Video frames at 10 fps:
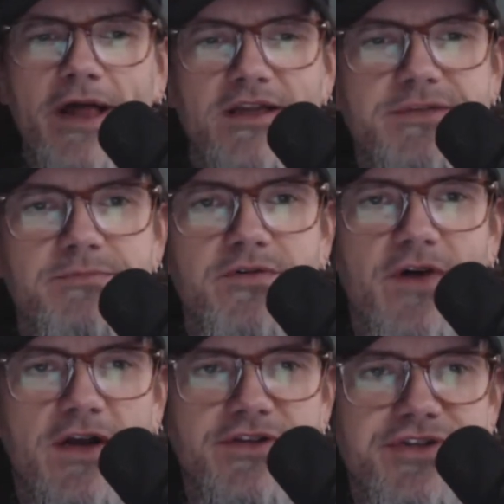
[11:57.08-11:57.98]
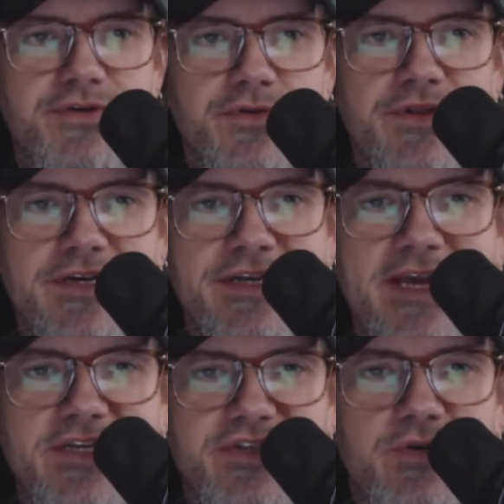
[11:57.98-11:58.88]
let's move on to the
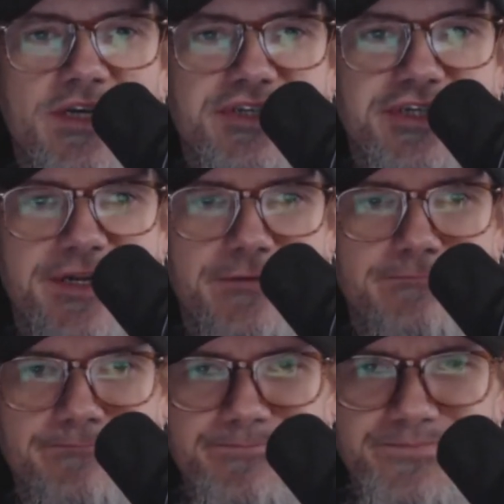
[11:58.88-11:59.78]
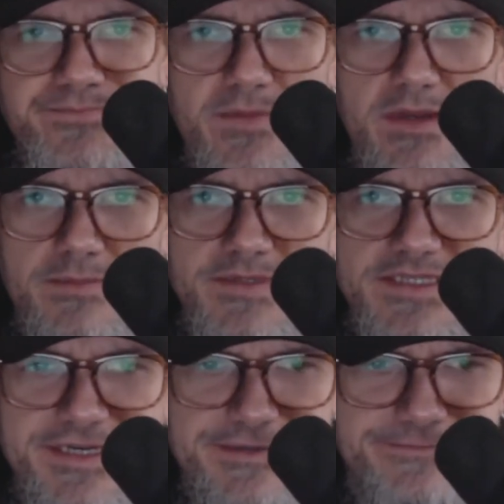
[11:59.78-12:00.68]
next question here. Let me see here.